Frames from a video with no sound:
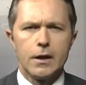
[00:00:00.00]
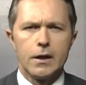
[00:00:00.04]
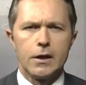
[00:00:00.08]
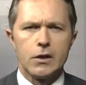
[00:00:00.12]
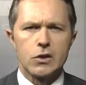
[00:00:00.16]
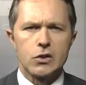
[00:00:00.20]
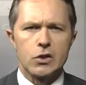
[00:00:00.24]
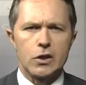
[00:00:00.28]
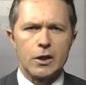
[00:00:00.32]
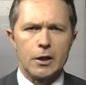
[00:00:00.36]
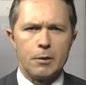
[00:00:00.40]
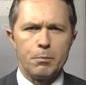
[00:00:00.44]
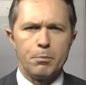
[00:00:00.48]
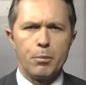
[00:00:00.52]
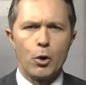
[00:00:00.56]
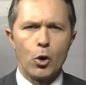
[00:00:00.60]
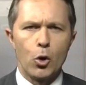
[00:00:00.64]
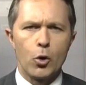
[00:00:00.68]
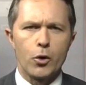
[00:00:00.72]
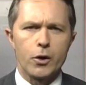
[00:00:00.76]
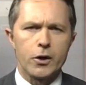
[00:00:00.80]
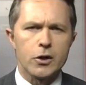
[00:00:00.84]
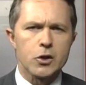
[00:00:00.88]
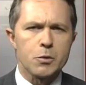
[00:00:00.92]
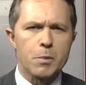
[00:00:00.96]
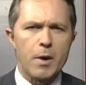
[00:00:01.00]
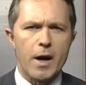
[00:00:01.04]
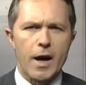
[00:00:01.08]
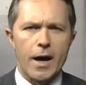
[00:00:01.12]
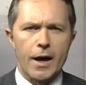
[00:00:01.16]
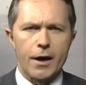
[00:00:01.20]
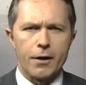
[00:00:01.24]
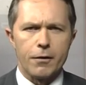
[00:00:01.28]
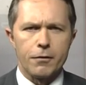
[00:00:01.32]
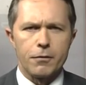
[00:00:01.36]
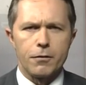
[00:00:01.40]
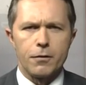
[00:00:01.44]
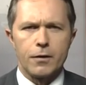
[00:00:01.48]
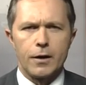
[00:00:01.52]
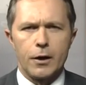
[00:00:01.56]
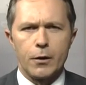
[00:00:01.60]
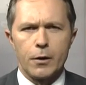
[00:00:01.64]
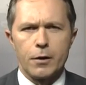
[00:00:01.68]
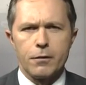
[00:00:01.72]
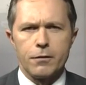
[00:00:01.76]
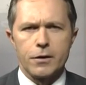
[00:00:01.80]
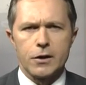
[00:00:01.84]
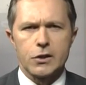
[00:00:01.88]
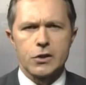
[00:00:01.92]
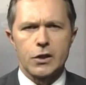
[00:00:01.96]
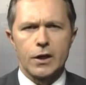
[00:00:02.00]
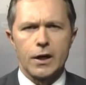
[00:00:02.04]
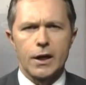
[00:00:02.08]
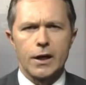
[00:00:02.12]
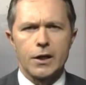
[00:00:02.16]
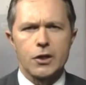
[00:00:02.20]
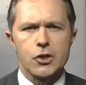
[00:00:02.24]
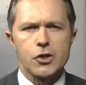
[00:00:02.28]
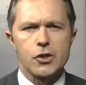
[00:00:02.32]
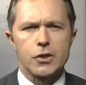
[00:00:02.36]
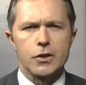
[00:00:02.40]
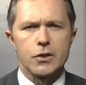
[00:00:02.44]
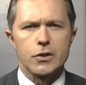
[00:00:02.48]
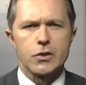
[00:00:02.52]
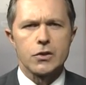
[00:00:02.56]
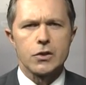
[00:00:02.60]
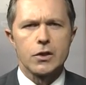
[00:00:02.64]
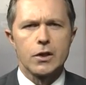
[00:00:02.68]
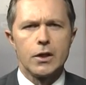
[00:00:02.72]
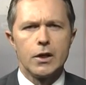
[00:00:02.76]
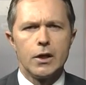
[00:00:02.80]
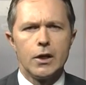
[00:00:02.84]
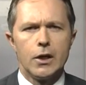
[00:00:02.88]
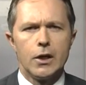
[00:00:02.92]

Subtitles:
It's important as part of their investigations.